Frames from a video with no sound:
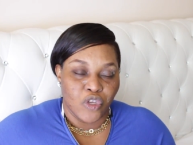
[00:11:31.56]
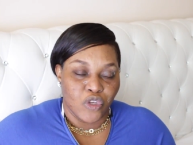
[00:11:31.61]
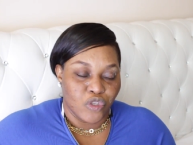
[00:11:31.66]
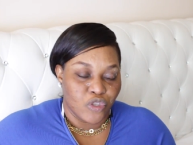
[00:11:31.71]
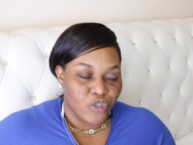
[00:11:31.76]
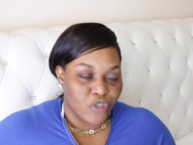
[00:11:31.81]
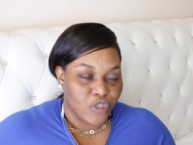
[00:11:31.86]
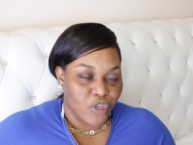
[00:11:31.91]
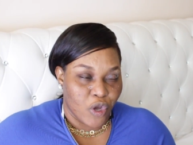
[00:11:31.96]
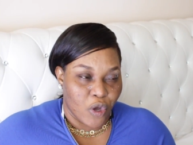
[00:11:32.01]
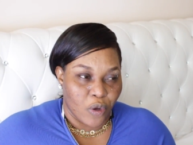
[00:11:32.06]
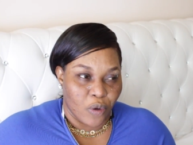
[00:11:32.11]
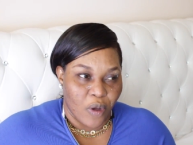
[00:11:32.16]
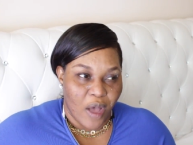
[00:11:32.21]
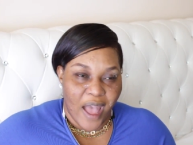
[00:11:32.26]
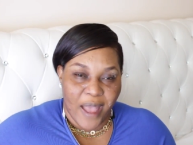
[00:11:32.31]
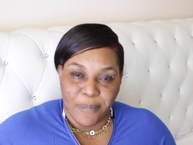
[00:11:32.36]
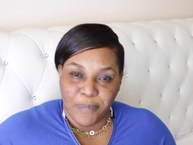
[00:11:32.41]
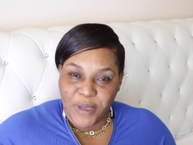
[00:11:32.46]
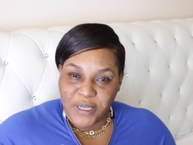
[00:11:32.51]

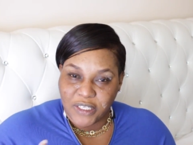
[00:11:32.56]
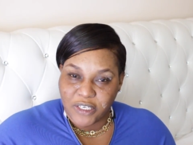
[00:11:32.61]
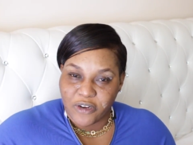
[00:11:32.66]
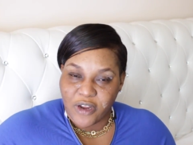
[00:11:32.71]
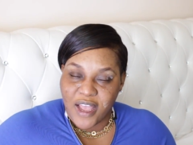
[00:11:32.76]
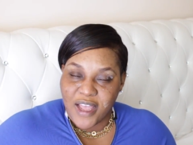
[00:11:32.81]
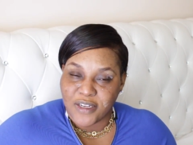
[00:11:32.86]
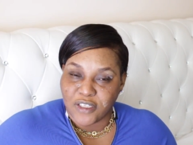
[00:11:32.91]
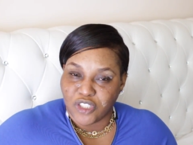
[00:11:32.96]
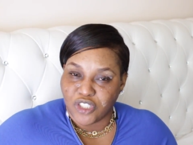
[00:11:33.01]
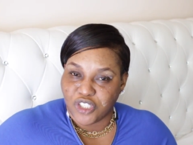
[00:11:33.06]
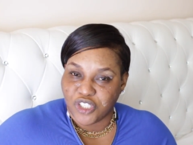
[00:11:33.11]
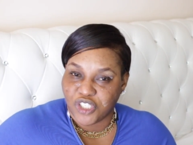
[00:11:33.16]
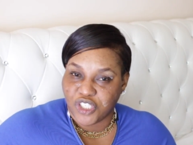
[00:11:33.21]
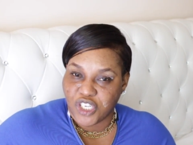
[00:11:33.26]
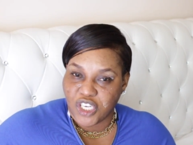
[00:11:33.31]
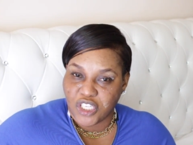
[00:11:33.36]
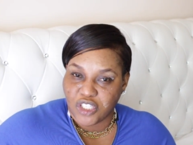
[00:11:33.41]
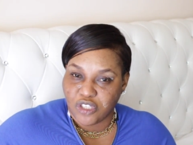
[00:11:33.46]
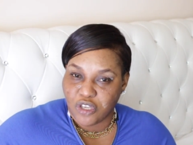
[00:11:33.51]
So I picked her and
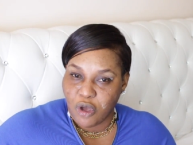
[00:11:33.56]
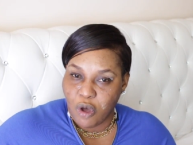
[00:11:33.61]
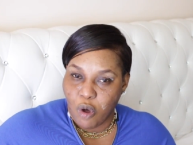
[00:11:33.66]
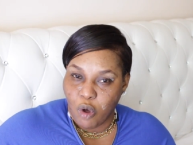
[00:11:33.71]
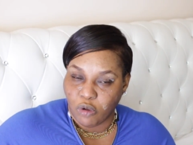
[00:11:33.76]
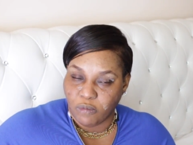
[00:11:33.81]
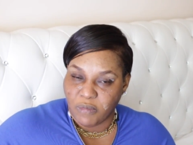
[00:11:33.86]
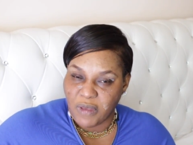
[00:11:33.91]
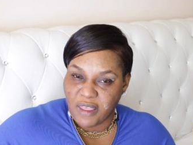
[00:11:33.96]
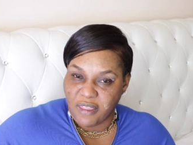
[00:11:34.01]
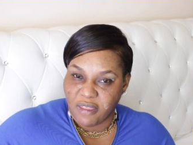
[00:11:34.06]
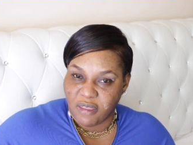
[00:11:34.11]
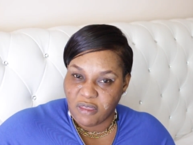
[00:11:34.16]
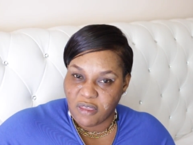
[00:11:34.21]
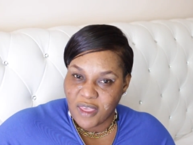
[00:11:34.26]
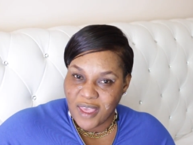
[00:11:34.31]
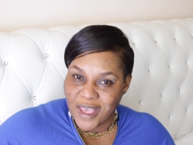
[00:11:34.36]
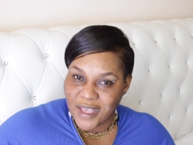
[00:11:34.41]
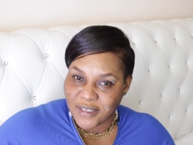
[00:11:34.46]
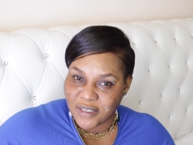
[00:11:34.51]
she told me
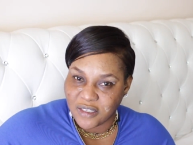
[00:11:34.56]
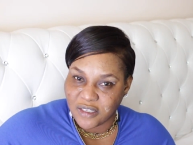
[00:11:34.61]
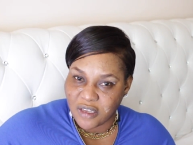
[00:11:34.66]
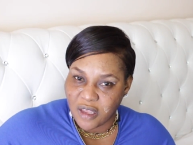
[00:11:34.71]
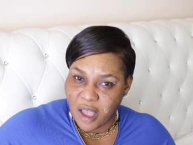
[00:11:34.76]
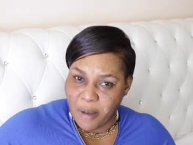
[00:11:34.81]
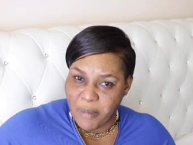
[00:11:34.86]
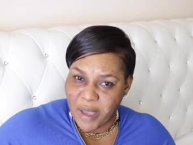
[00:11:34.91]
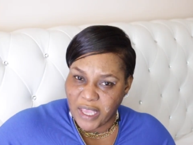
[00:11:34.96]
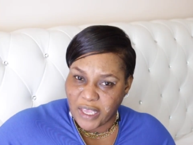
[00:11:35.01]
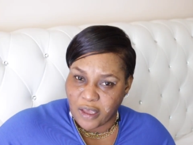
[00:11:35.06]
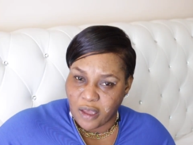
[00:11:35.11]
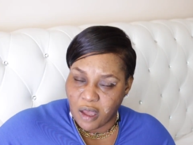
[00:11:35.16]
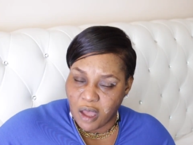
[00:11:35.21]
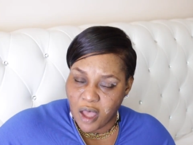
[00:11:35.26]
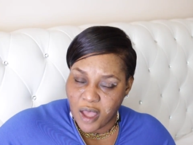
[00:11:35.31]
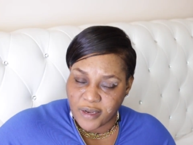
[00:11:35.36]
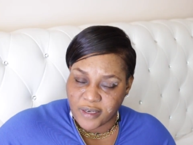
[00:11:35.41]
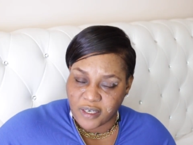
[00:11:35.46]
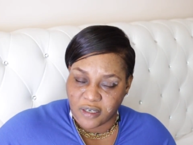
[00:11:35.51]
this. Oh my
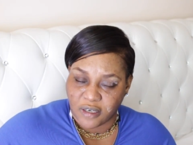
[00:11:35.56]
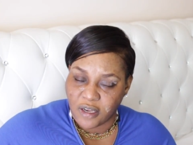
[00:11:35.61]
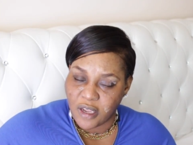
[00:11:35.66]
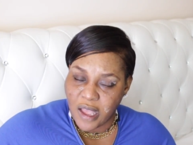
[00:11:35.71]
God.